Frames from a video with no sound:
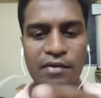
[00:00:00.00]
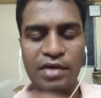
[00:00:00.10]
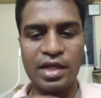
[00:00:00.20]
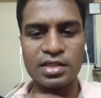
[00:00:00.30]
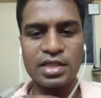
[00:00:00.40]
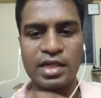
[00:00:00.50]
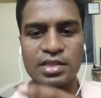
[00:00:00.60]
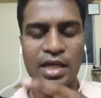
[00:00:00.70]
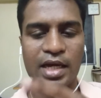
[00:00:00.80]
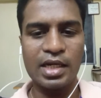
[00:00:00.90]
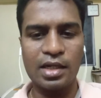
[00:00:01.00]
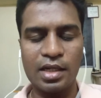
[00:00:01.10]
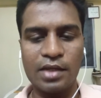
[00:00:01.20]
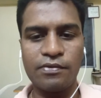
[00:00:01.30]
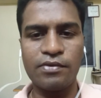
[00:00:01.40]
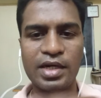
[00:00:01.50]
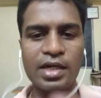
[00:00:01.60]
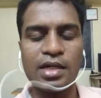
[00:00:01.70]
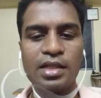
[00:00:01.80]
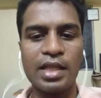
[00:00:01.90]
various states, and if
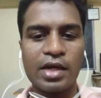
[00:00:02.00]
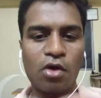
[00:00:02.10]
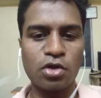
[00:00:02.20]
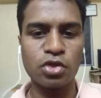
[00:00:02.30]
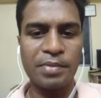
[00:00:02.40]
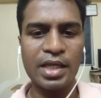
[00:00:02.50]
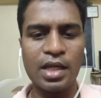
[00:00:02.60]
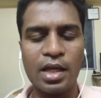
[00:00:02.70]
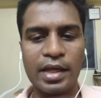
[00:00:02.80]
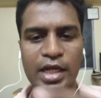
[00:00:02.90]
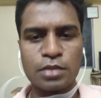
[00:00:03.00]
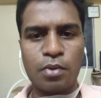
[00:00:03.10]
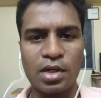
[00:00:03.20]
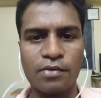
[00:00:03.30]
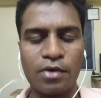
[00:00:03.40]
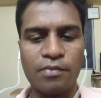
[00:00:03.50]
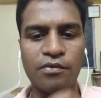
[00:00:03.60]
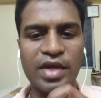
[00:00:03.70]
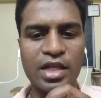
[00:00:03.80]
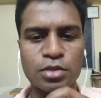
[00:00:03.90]
needed they can also be exported from
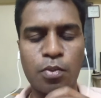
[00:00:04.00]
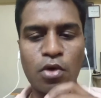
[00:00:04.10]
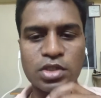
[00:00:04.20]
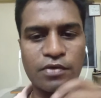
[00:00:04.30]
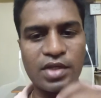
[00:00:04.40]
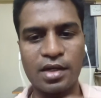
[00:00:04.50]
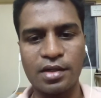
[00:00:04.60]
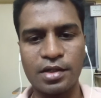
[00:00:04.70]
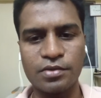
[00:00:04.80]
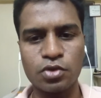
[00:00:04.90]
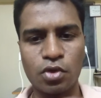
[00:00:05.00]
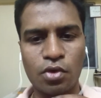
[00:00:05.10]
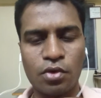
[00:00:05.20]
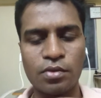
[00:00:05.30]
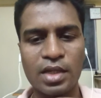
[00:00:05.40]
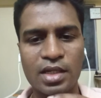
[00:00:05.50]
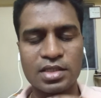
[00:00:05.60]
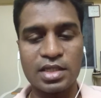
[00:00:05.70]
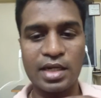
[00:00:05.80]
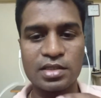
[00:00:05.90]
various ports of the country. So
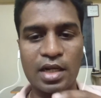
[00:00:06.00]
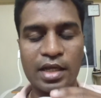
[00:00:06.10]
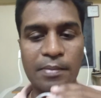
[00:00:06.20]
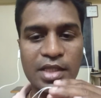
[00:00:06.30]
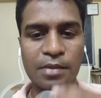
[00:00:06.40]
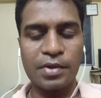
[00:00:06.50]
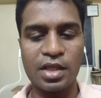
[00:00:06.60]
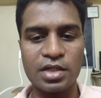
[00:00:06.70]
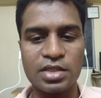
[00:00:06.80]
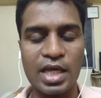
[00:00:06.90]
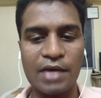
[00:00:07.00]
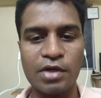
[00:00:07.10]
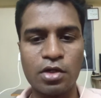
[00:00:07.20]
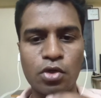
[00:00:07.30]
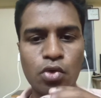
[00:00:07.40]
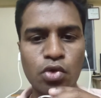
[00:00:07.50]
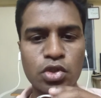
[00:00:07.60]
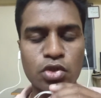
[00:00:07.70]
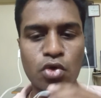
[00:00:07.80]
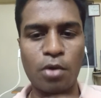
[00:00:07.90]
states like Madhya Pradesh, they have a
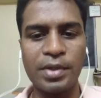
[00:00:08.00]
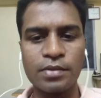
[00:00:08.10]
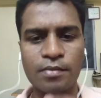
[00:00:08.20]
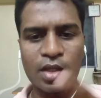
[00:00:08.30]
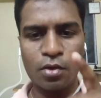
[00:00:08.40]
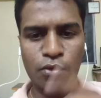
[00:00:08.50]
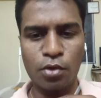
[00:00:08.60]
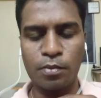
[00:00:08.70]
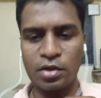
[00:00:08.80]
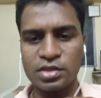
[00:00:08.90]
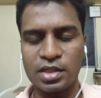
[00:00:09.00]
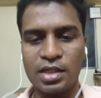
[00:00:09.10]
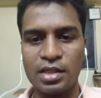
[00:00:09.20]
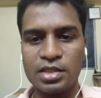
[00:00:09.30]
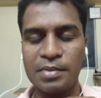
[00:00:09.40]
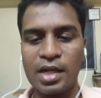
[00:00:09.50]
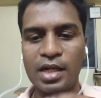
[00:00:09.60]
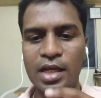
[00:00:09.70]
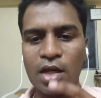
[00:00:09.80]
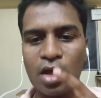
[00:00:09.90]
huge scope in food processing.
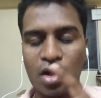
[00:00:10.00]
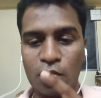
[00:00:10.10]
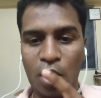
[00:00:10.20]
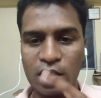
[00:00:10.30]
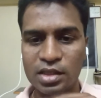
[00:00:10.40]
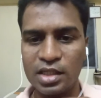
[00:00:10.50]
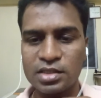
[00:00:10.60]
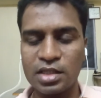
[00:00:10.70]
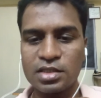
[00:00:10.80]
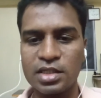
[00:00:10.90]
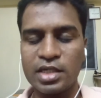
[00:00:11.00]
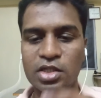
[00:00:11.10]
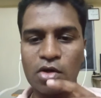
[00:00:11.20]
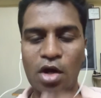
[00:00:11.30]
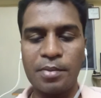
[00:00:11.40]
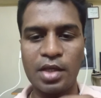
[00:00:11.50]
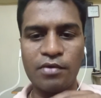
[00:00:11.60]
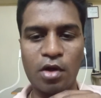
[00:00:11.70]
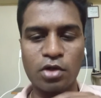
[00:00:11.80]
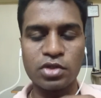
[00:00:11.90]
Similarly, northeastern states economy
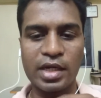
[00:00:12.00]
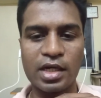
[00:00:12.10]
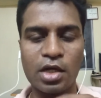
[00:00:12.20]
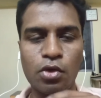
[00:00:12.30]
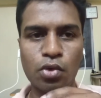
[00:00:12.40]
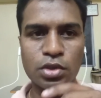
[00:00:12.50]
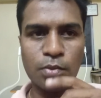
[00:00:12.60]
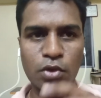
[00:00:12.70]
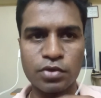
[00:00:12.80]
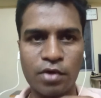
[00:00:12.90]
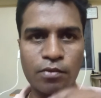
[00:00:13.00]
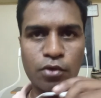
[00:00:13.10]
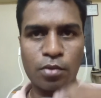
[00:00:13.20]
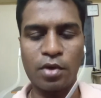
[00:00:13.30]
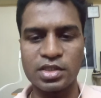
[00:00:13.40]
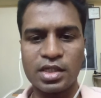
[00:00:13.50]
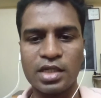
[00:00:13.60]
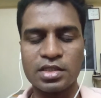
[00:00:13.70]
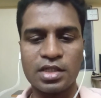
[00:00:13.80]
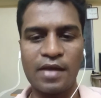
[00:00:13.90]
will also get a huge boost from food processing
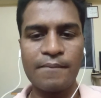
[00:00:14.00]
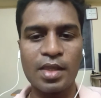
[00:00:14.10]
industry.